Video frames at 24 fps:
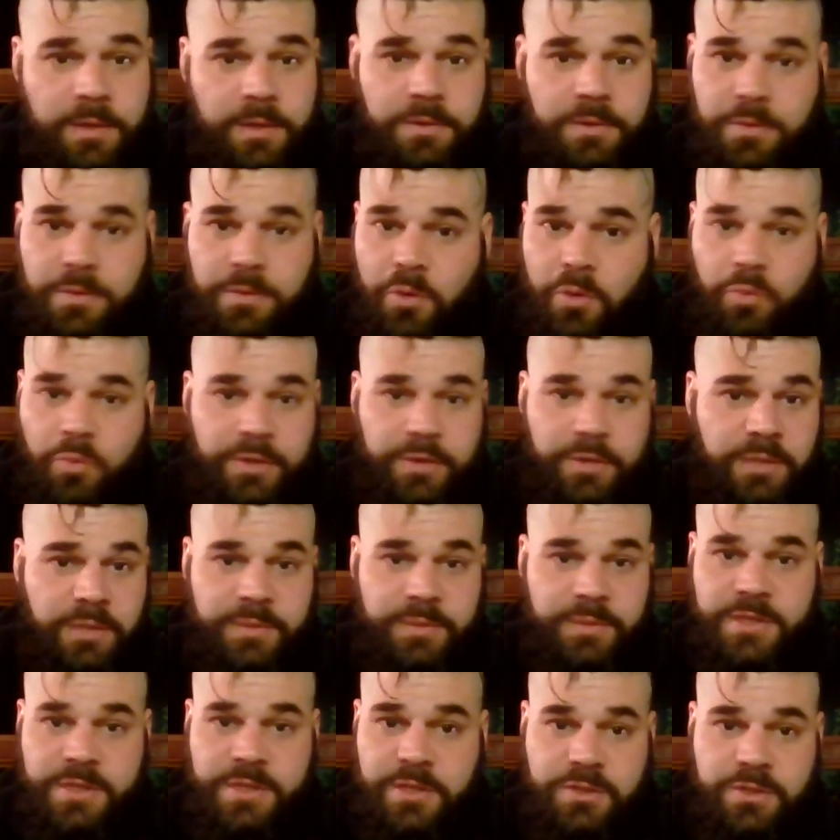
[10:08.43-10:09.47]
The only
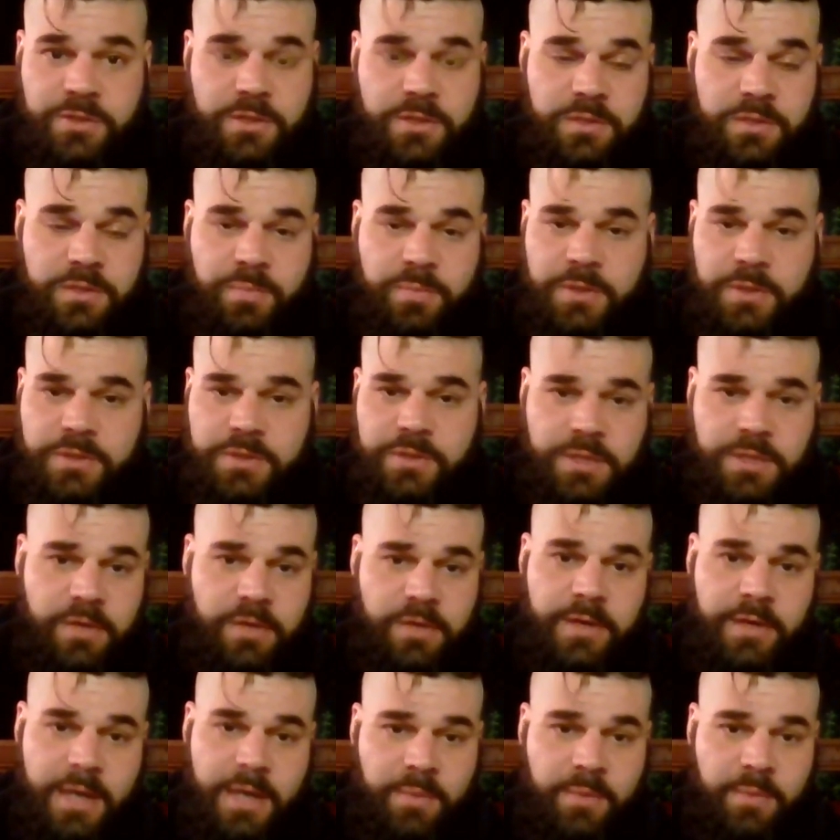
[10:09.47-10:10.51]
limitation is
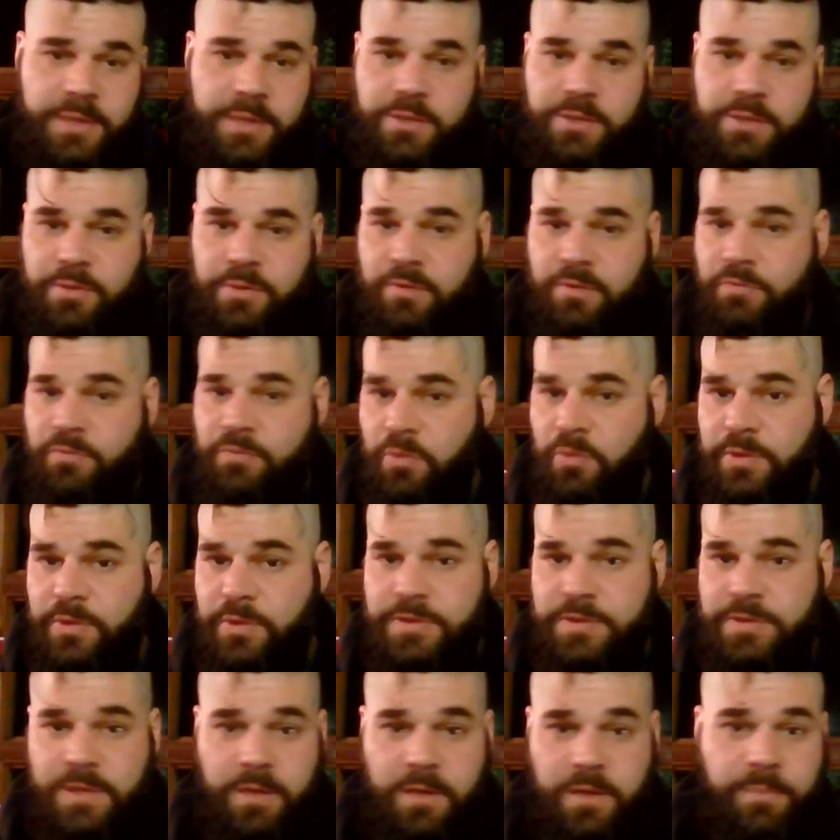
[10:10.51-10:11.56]
budgetary, how many you can afford
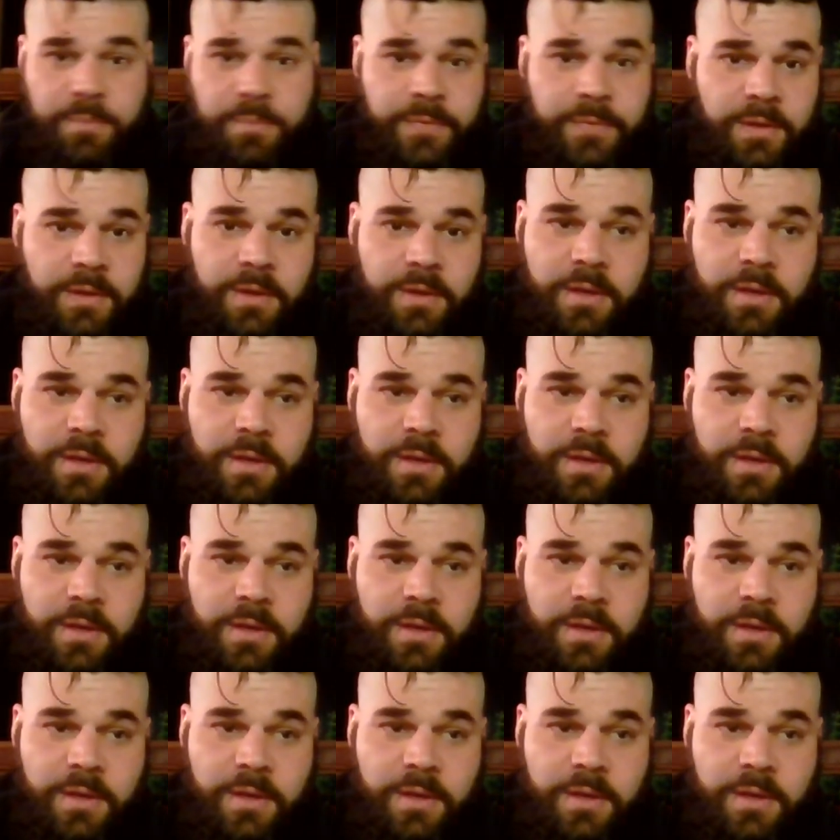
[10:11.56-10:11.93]
to set up.